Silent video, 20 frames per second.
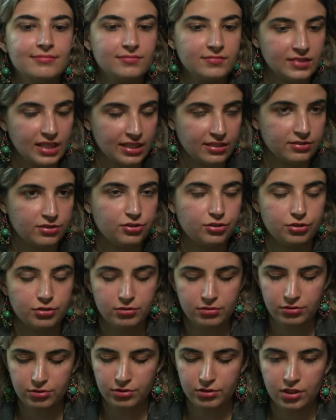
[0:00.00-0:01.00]
That is
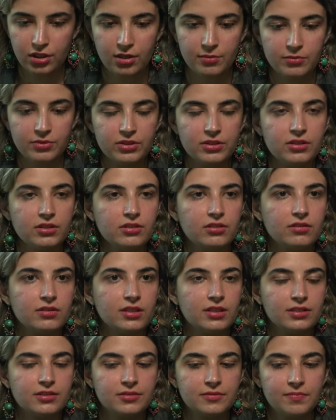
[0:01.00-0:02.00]
true. You're completely
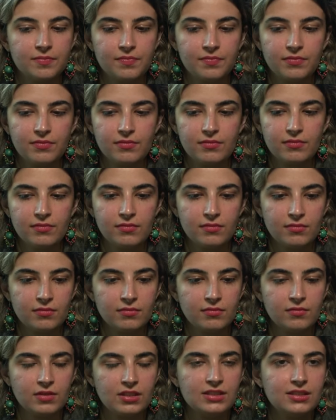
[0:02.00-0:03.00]
correct.
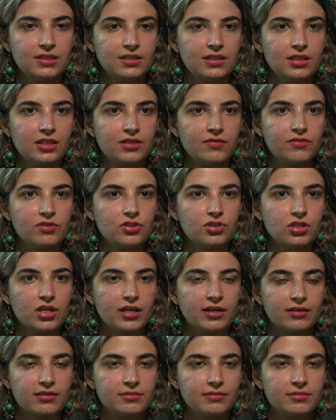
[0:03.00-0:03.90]
Let's say they give the check.